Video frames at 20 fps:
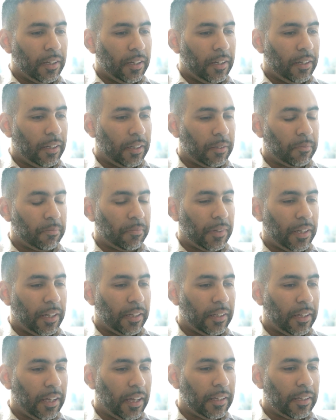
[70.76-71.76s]

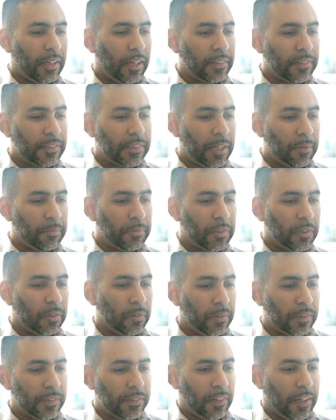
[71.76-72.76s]
And step two
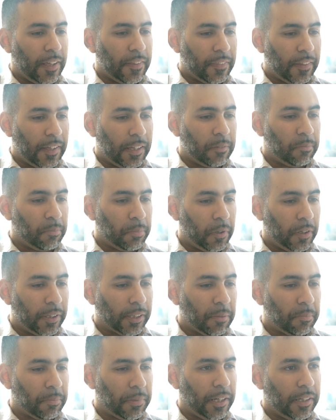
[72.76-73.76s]
is like then putting
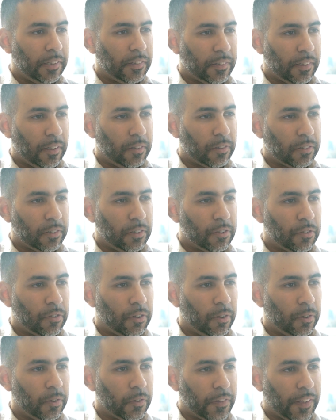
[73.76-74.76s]
in place those
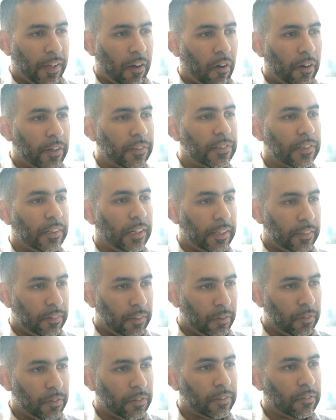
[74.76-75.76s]
controls that isolate
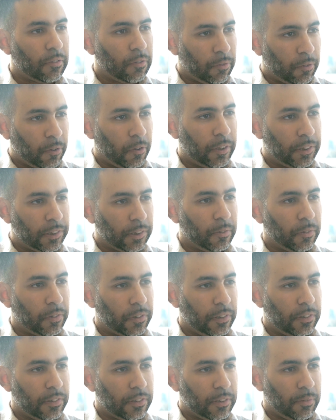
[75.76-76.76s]
those critical
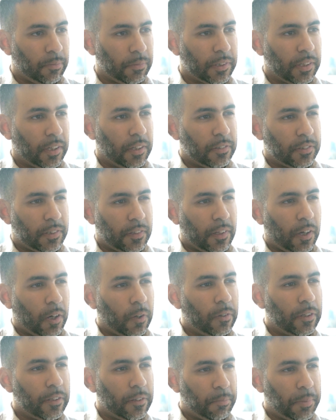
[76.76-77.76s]
systems so that
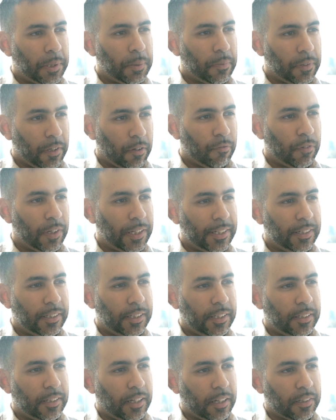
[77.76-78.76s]
only the people that really
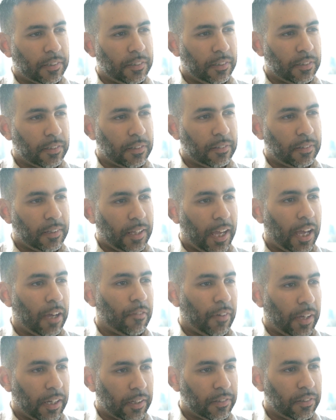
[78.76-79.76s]
need access
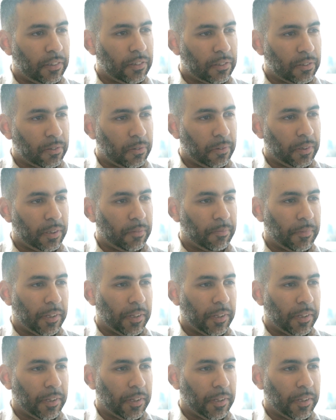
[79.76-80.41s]
have access to it.